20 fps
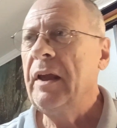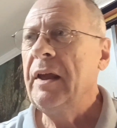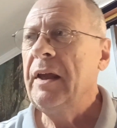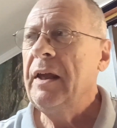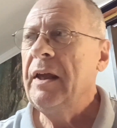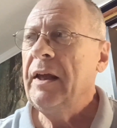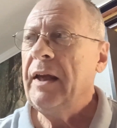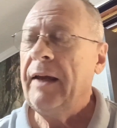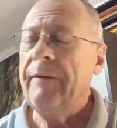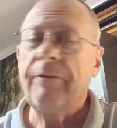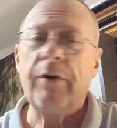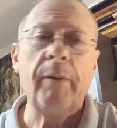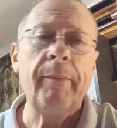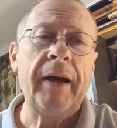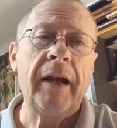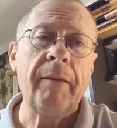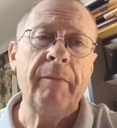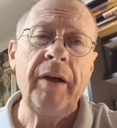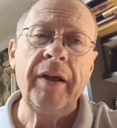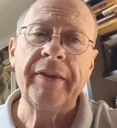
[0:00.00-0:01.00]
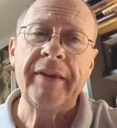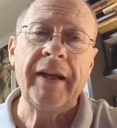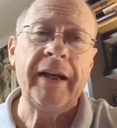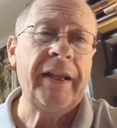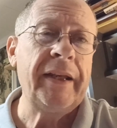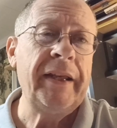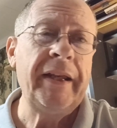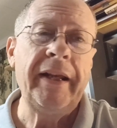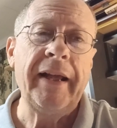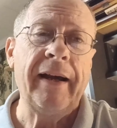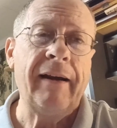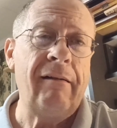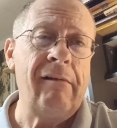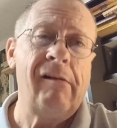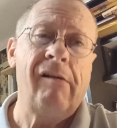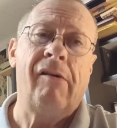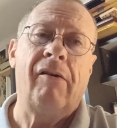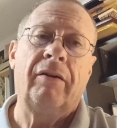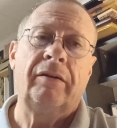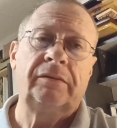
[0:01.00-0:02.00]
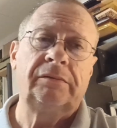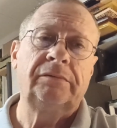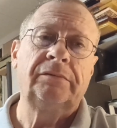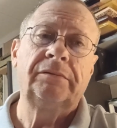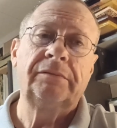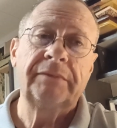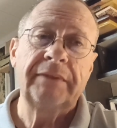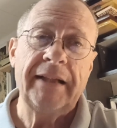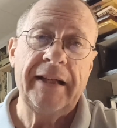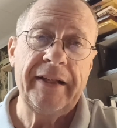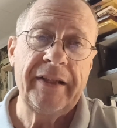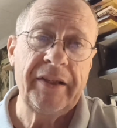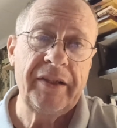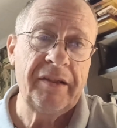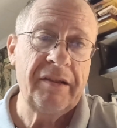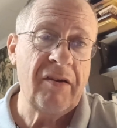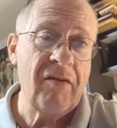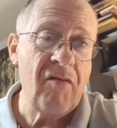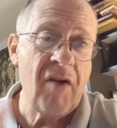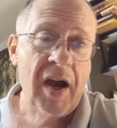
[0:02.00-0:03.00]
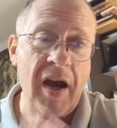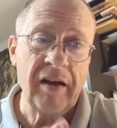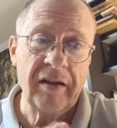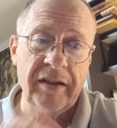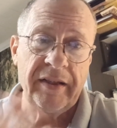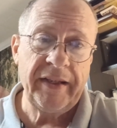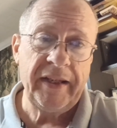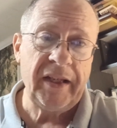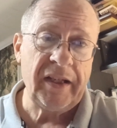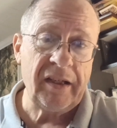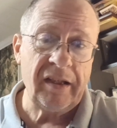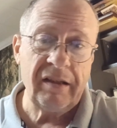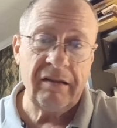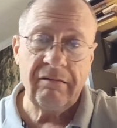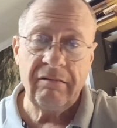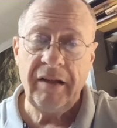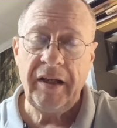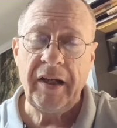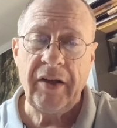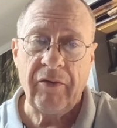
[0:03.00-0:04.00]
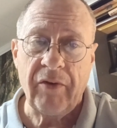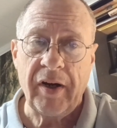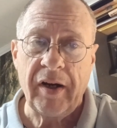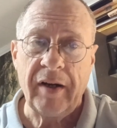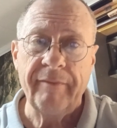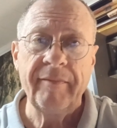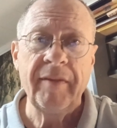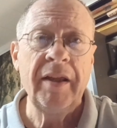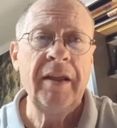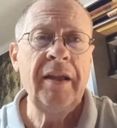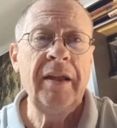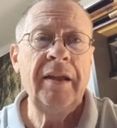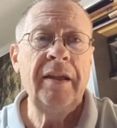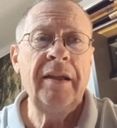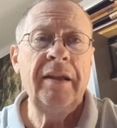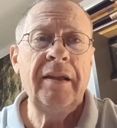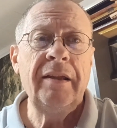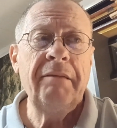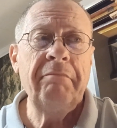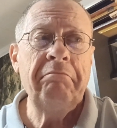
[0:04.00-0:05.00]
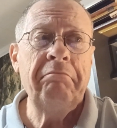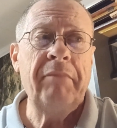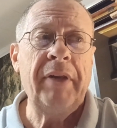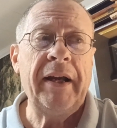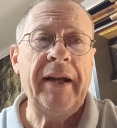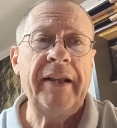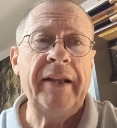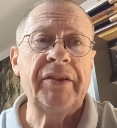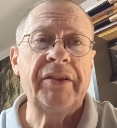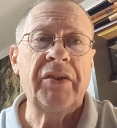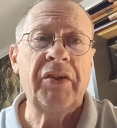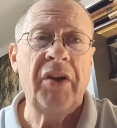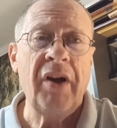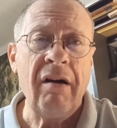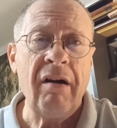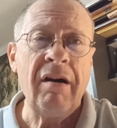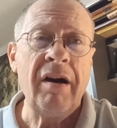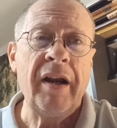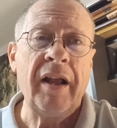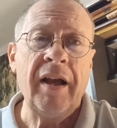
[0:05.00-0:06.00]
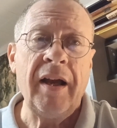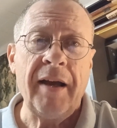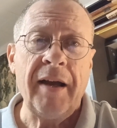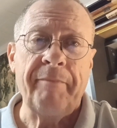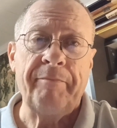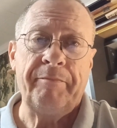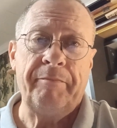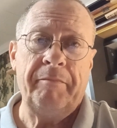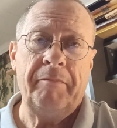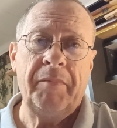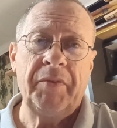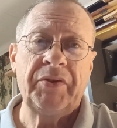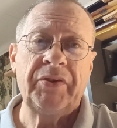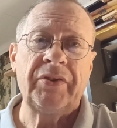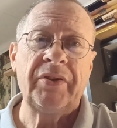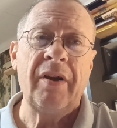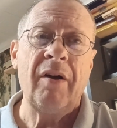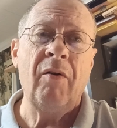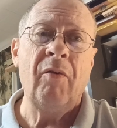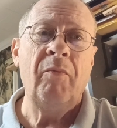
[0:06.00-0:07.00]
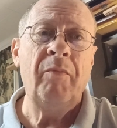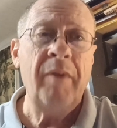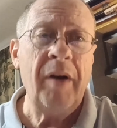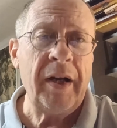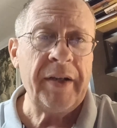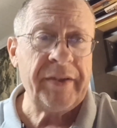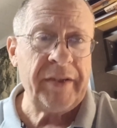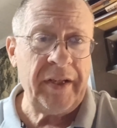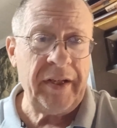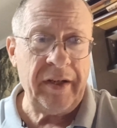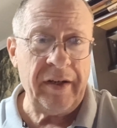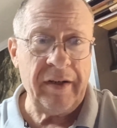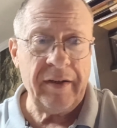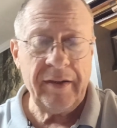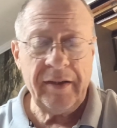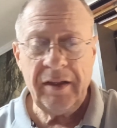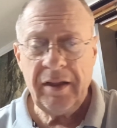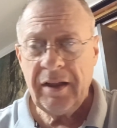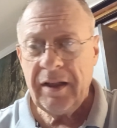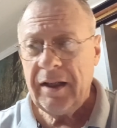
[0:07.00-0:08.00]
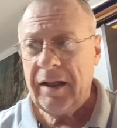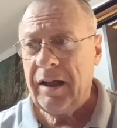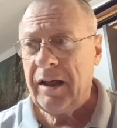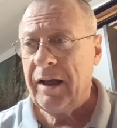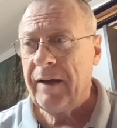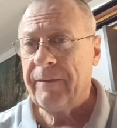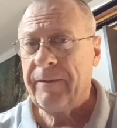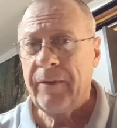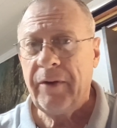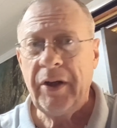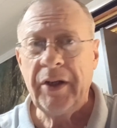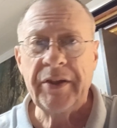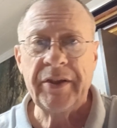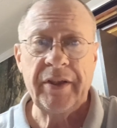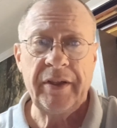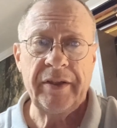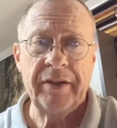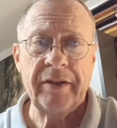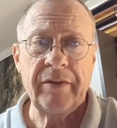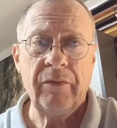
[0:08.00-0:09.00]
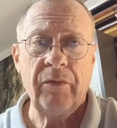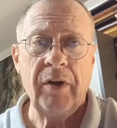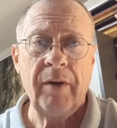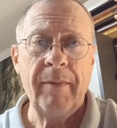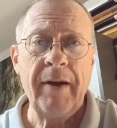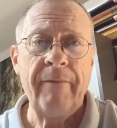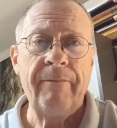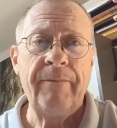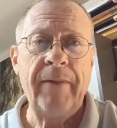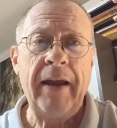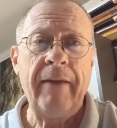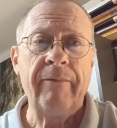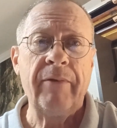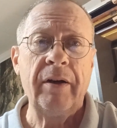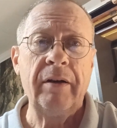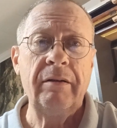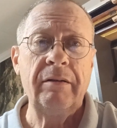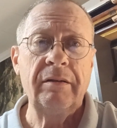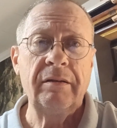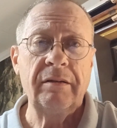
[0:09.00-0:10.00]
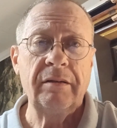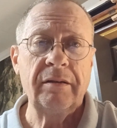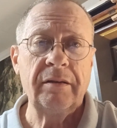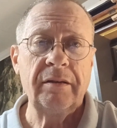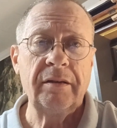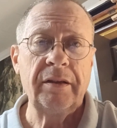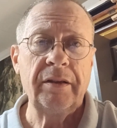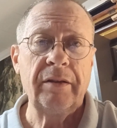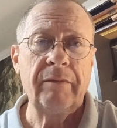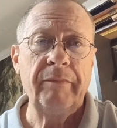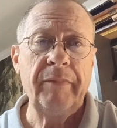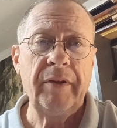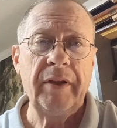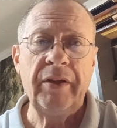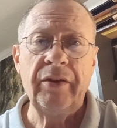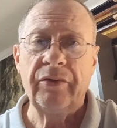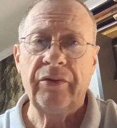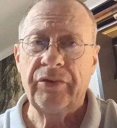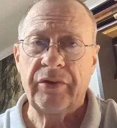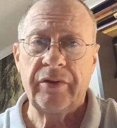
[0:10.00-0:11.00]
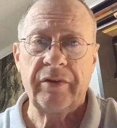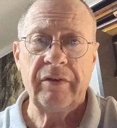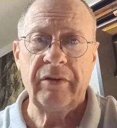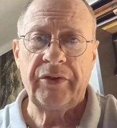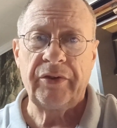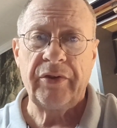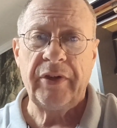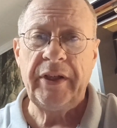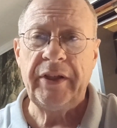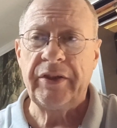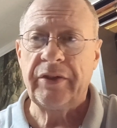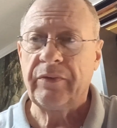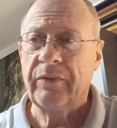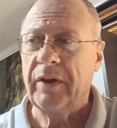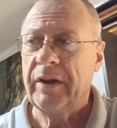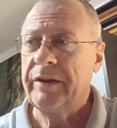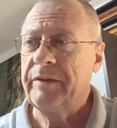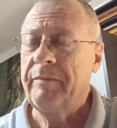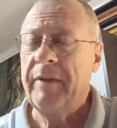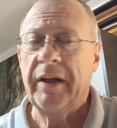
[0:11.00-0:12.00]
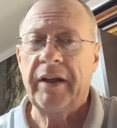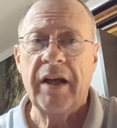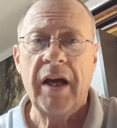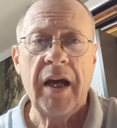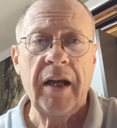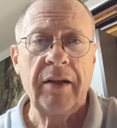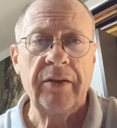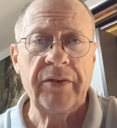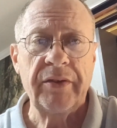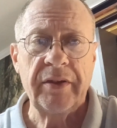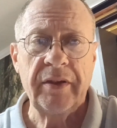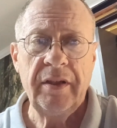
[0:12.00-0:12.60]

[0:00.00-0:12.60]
And for about a month, I didn't eat out at all. I didn't go out to eat anywhere. But it's gone up so much here. For instance, one of my favorite little meals, little treats was McDonald's